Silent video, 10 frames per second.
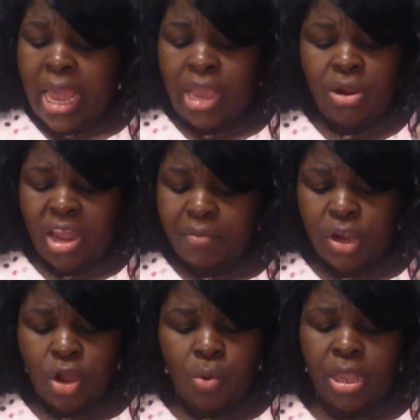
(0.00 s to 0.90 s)
and you never
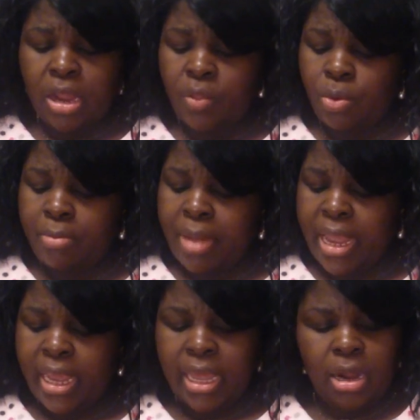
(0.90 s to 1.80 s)
know when your other one
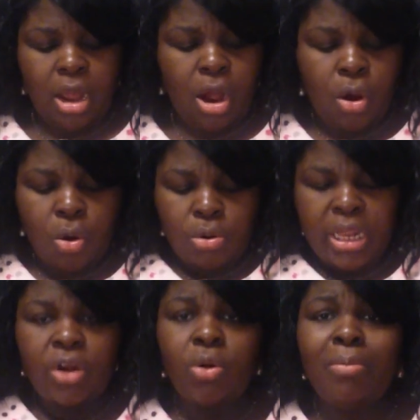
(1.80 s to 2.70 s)
might get a hole
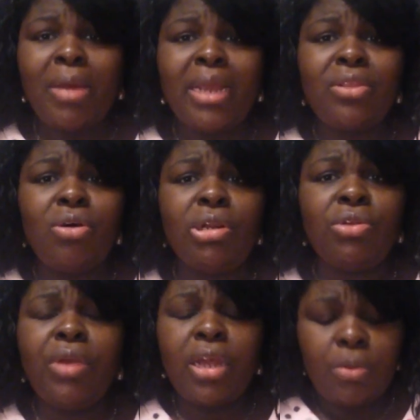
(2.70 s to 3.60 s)
in it or it might start
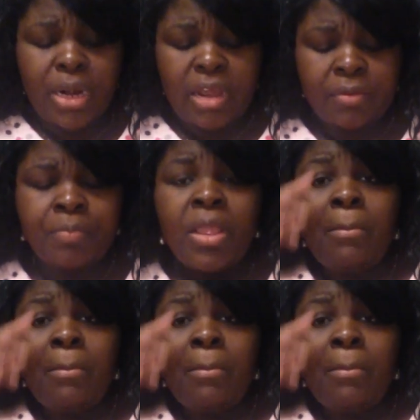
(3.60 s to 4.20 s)
shrinking or whatever,